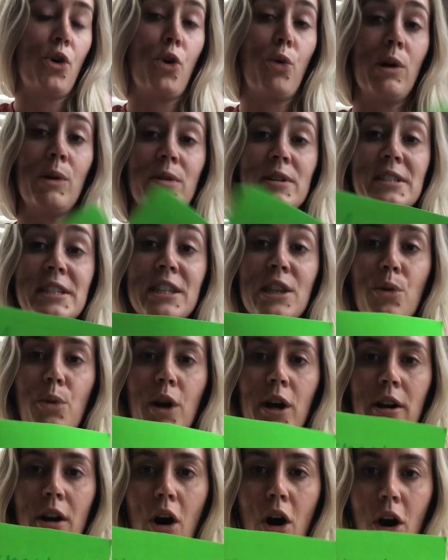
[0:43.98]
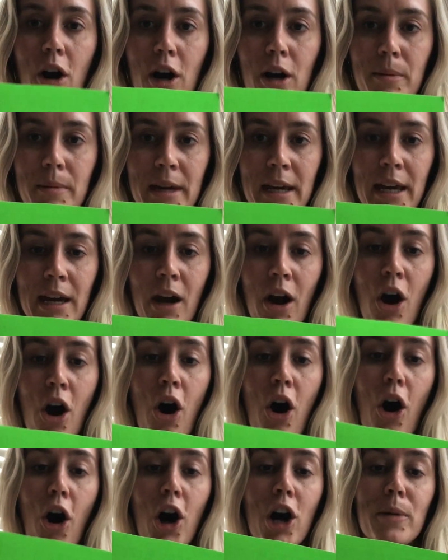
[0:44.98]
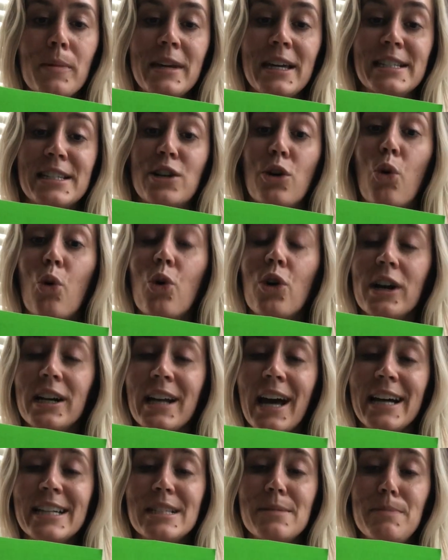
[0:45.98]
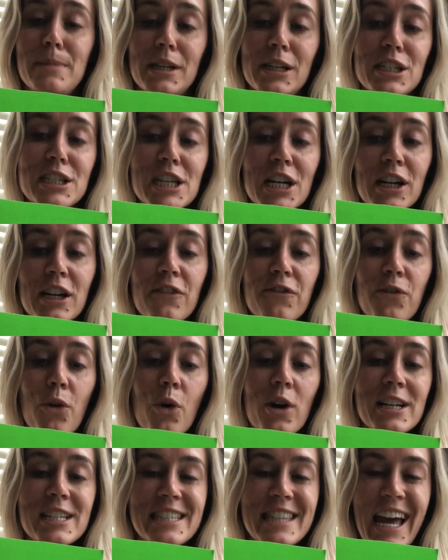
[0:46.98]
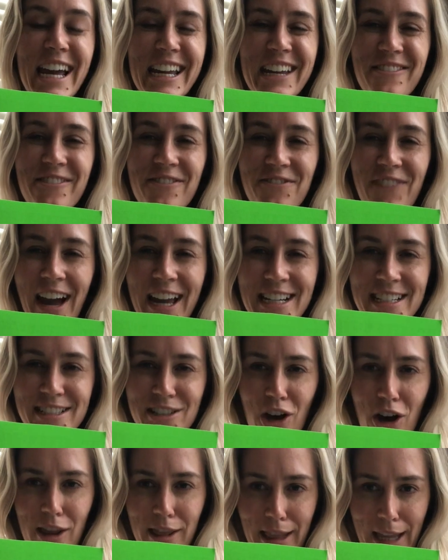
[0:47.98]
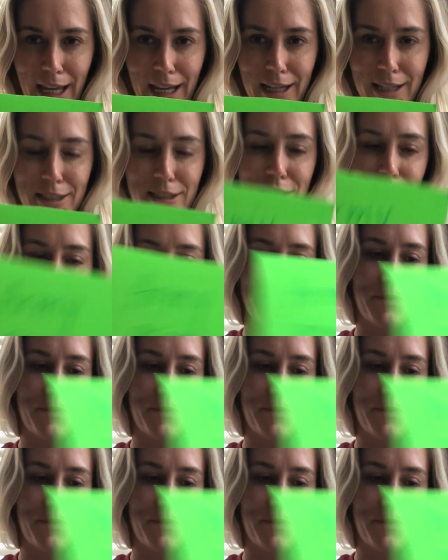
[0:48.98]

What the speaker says: We will see the word army. Army is an organized military force that can fight on land.